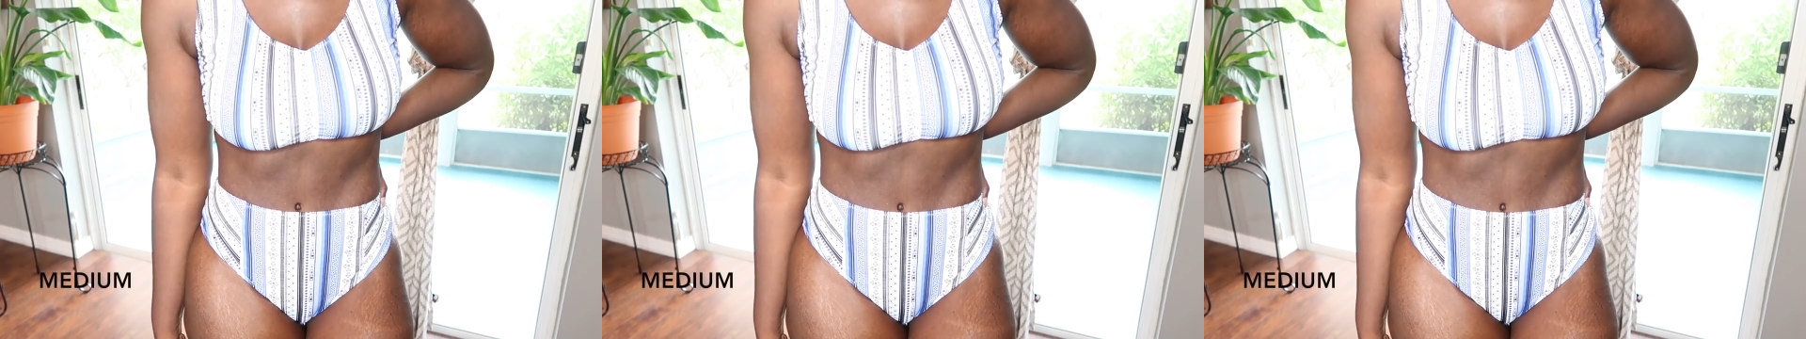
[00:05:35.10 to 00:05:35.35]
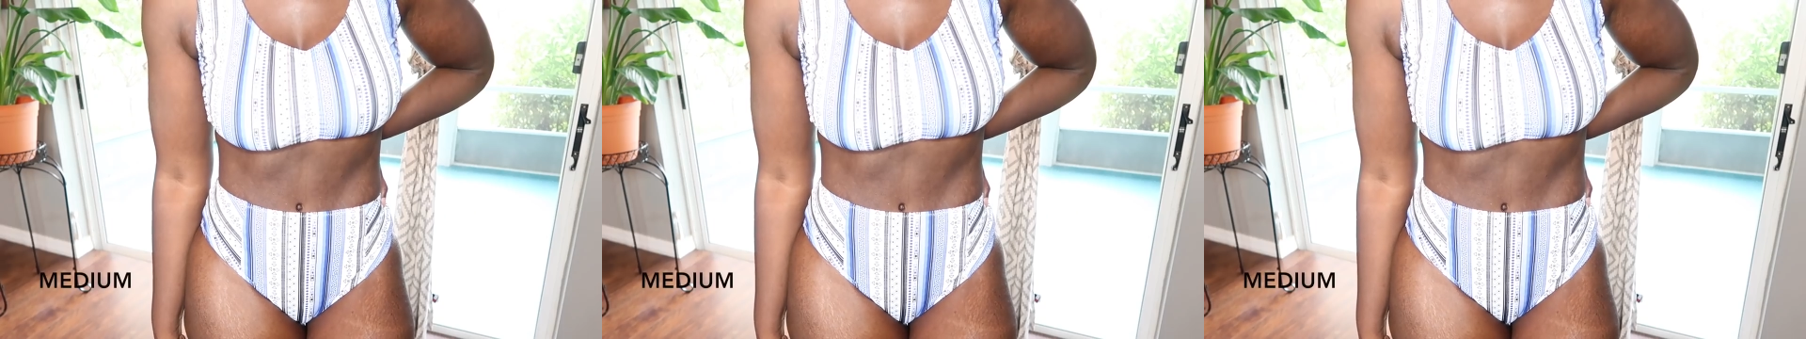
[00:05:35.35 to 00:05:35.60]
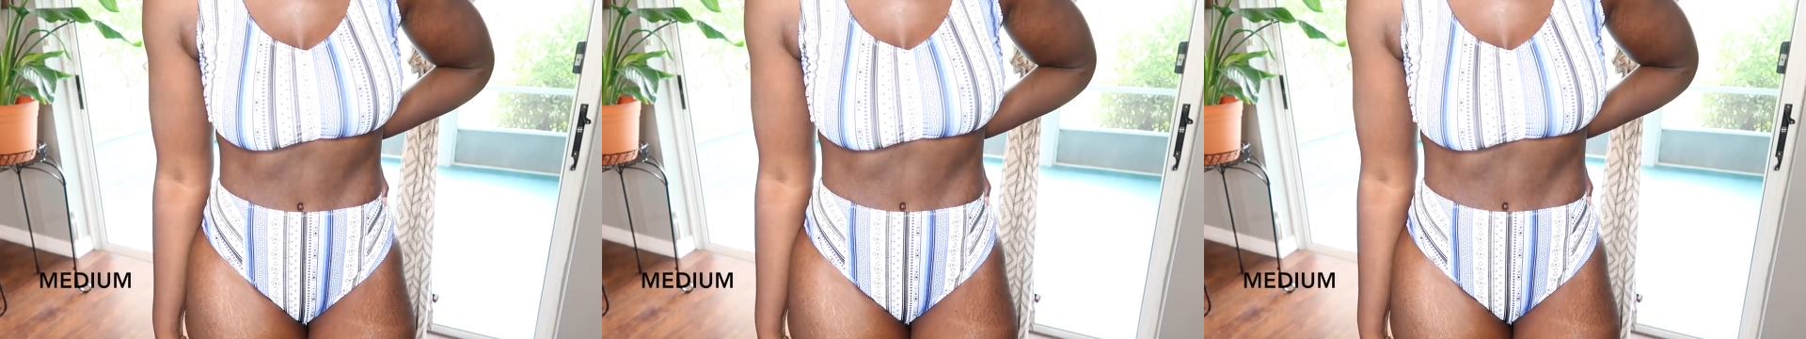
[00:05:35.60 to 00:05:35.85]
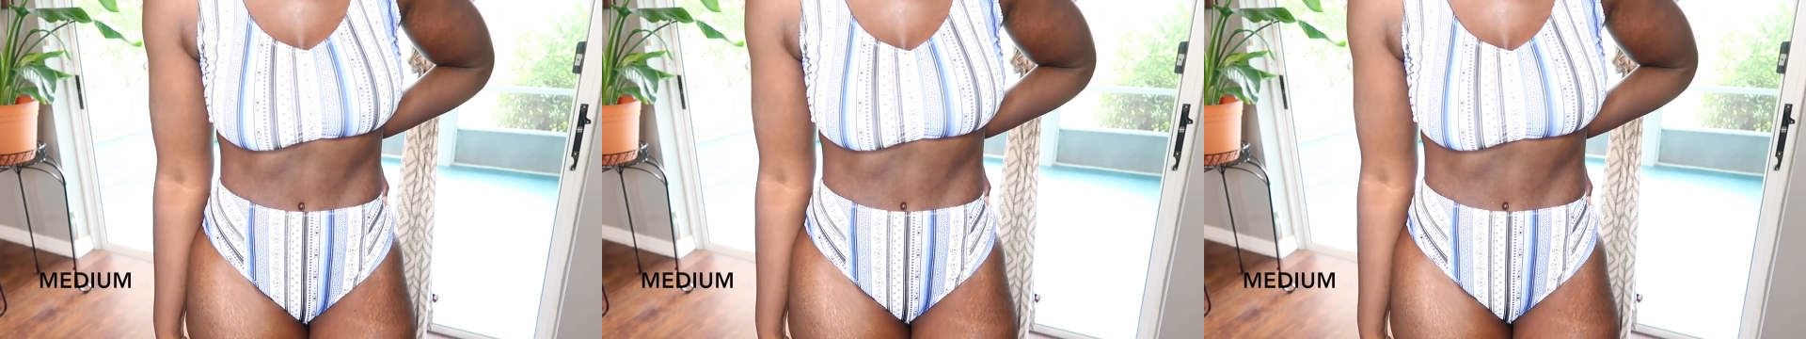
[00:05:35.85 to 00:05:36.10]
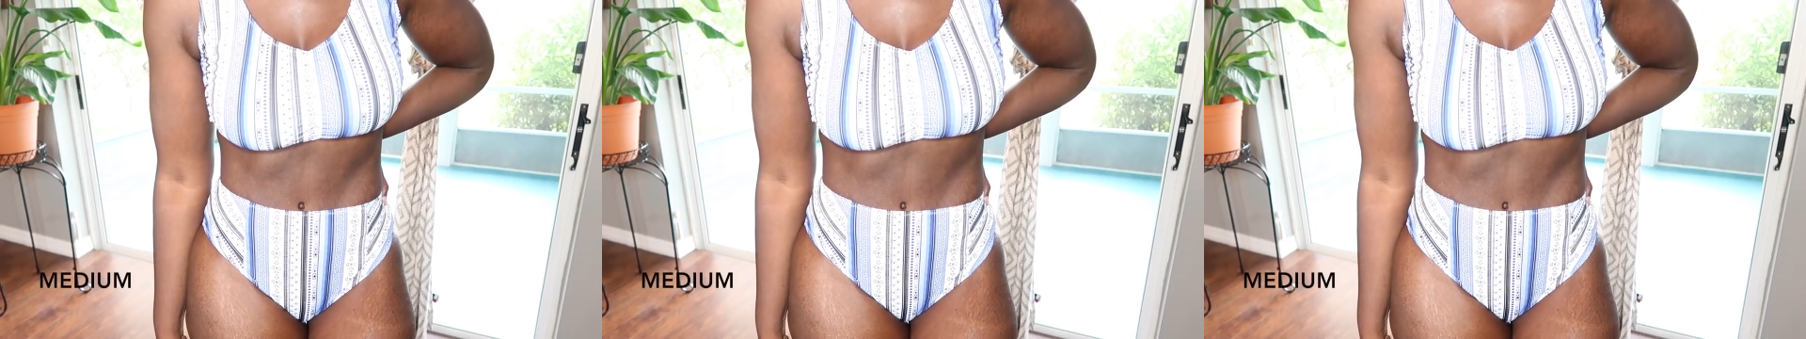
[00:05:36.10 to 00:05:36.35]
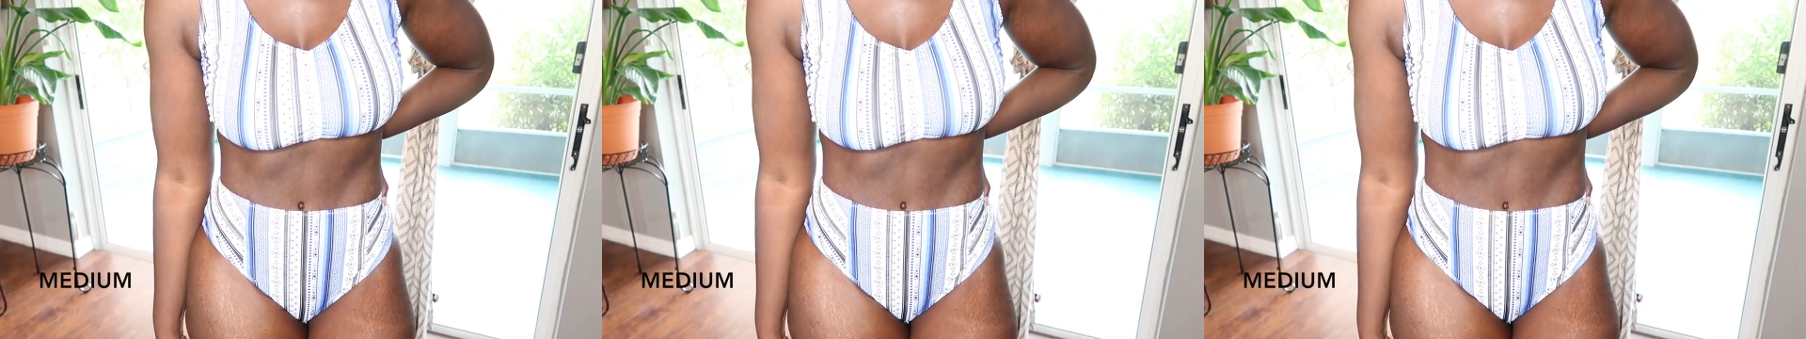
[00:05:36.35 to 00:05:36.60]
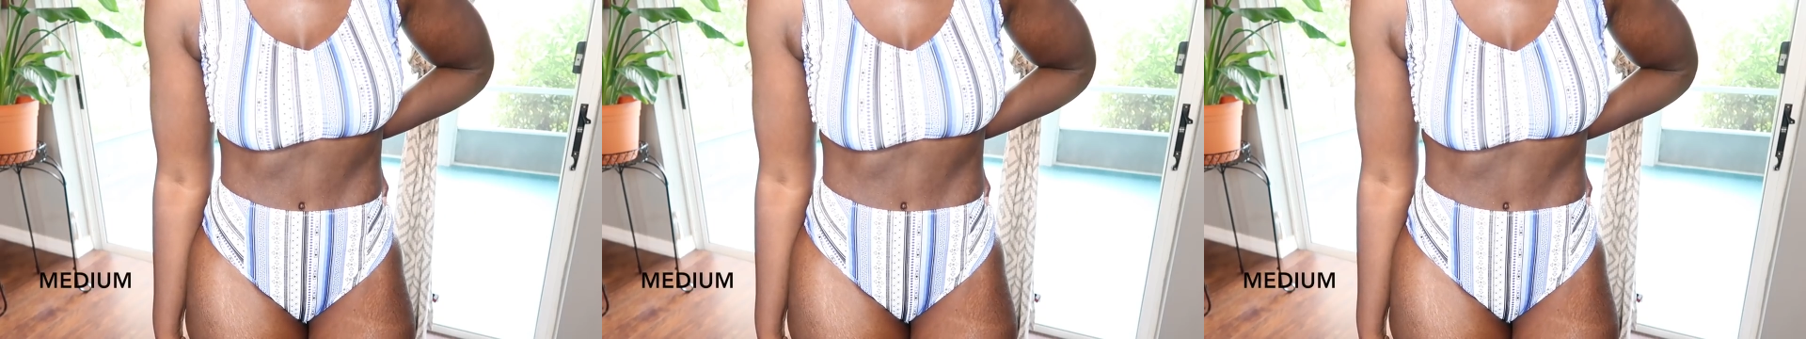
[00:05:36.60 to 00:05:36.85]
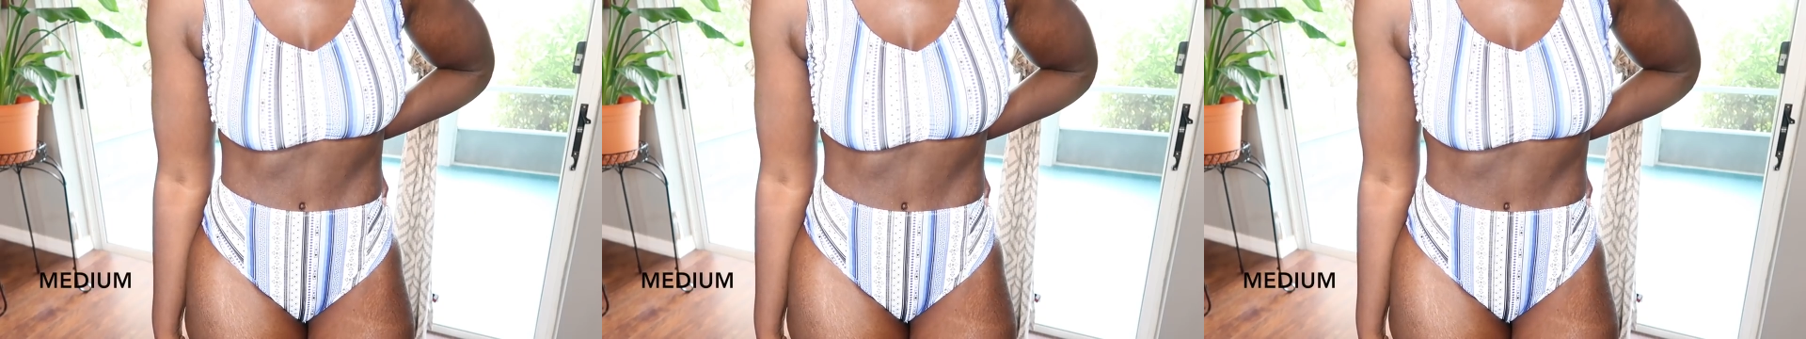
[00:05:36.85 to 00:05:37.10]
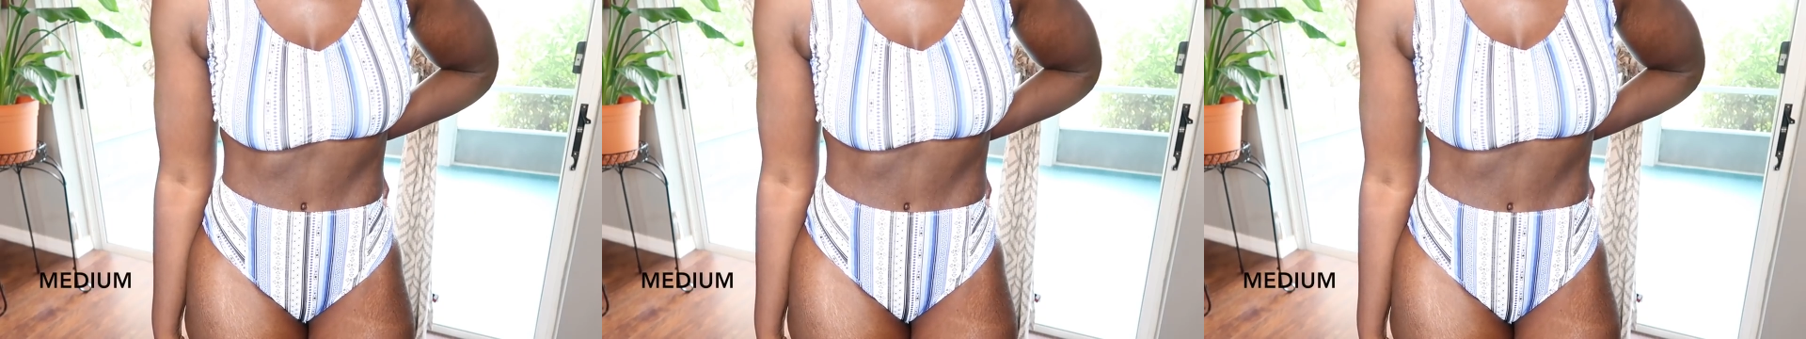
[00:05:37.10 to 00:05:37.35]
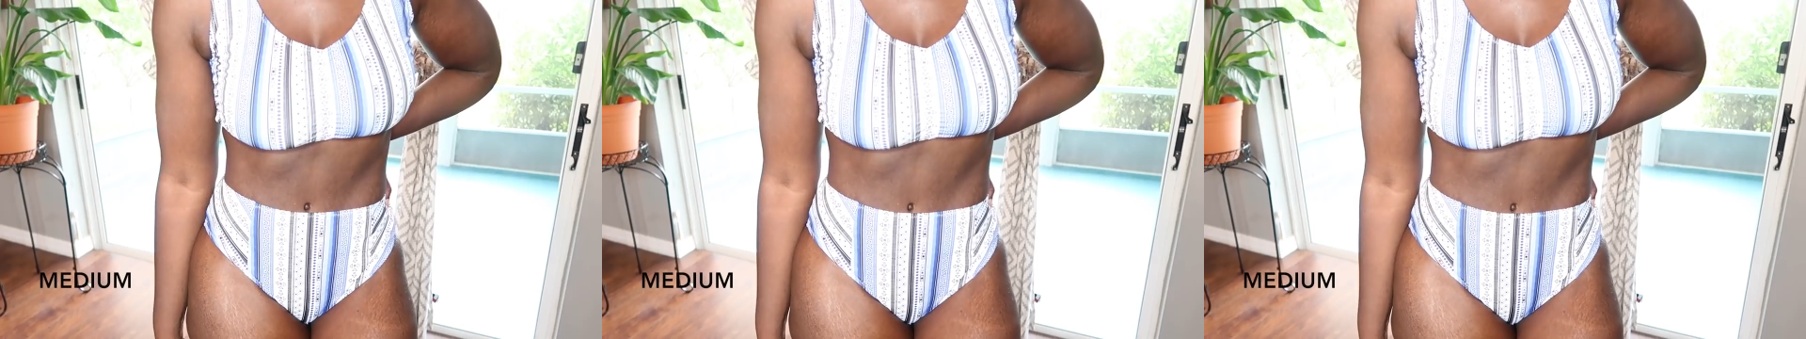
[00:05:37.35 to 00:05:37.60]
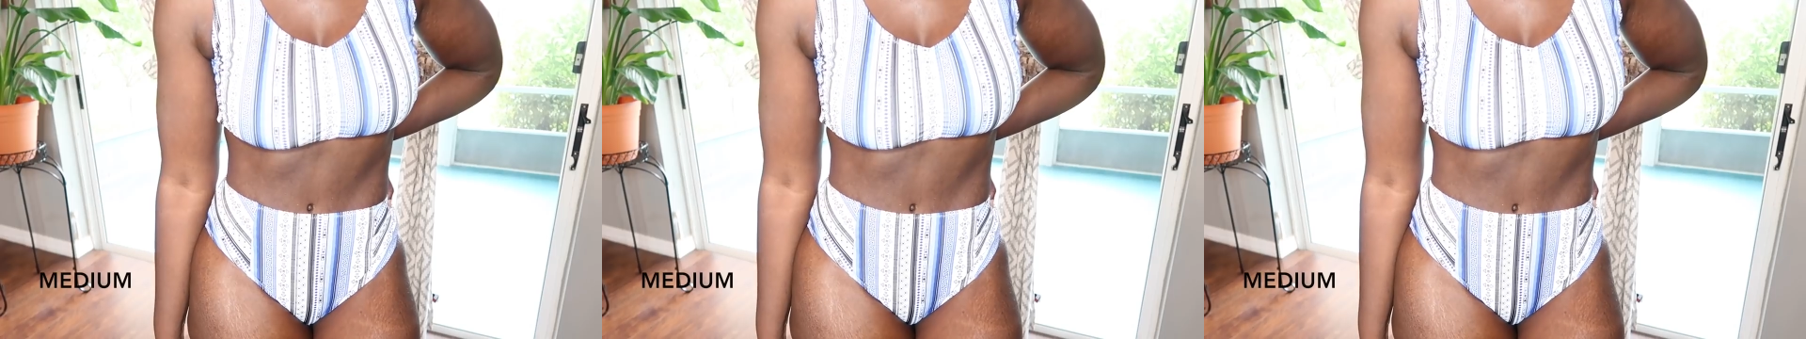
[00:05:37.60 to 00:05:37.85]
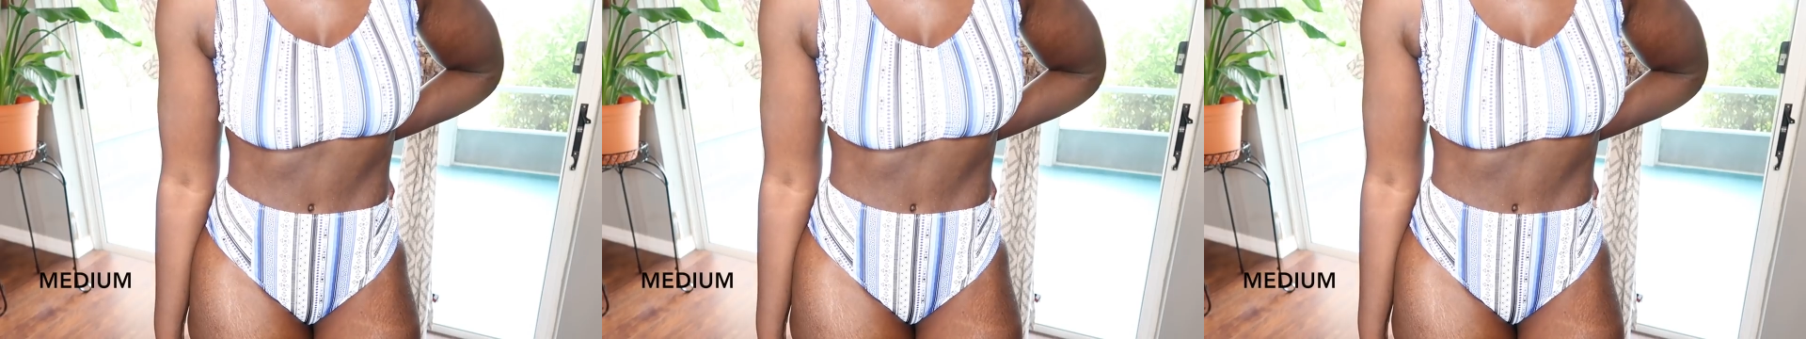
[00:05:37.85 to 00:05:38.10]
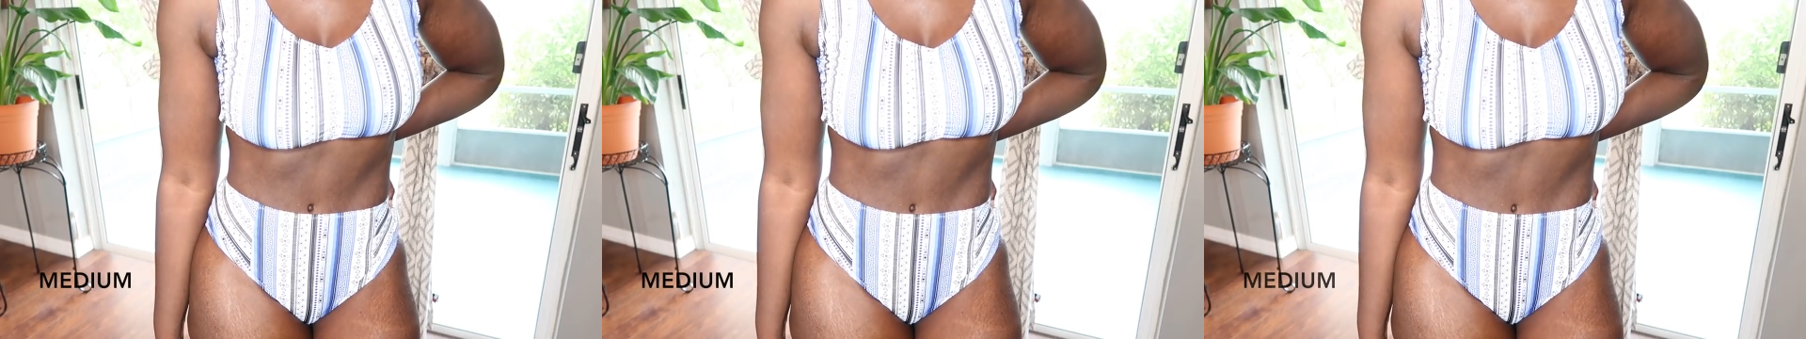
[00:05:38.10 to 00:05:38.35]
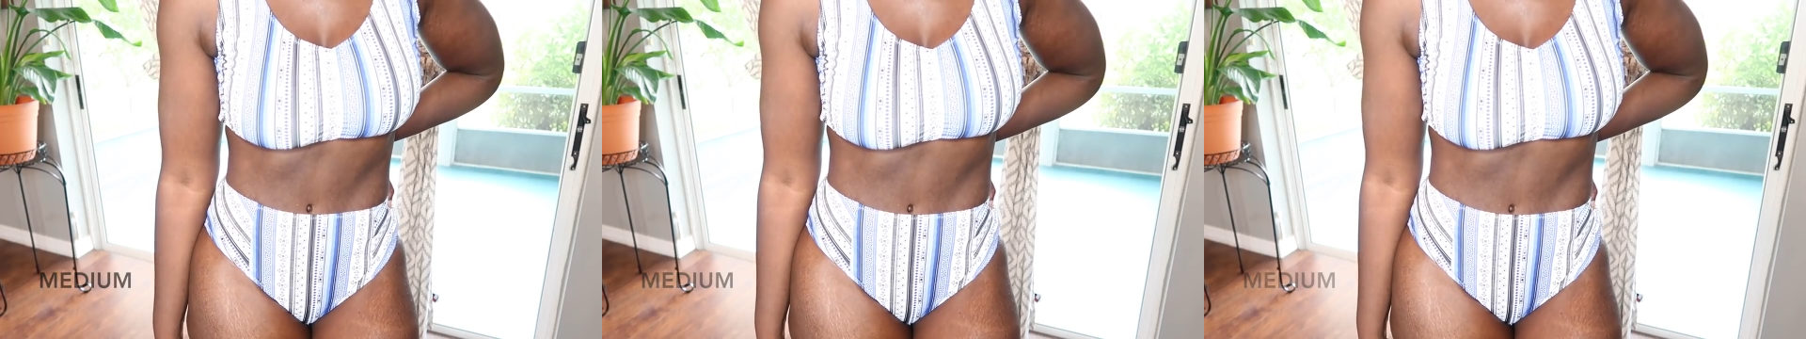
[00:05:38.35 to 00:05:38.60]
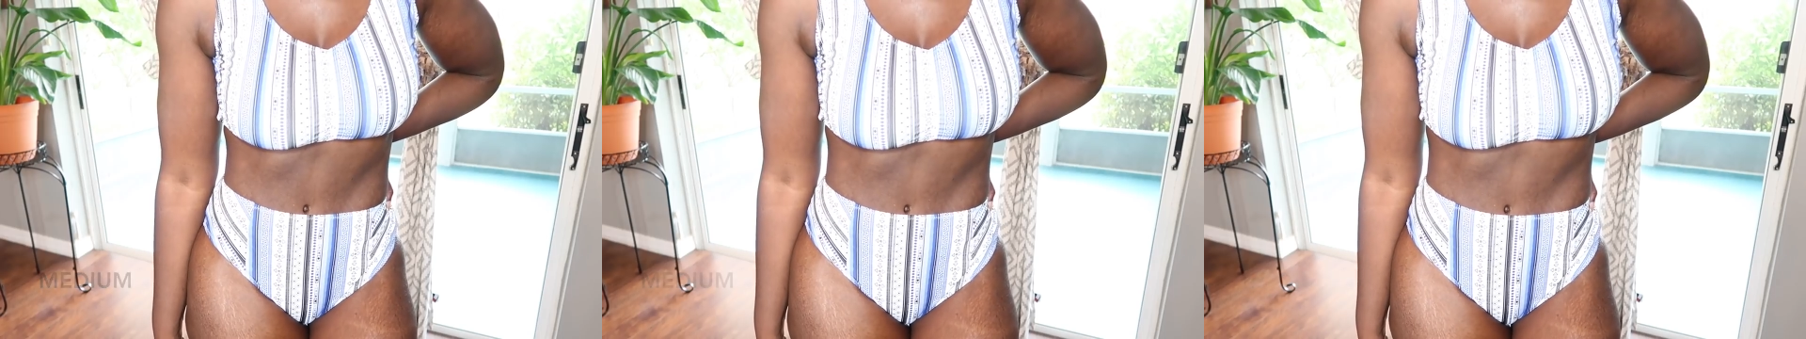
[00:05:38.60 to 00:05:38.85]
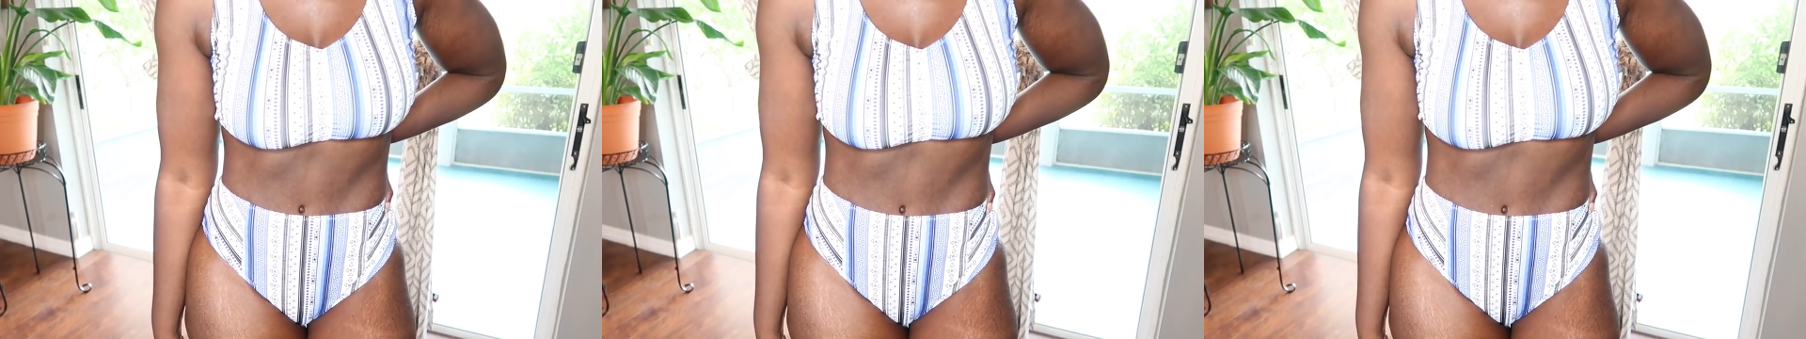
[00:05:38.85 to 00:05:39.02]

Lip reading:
(no speaker visible)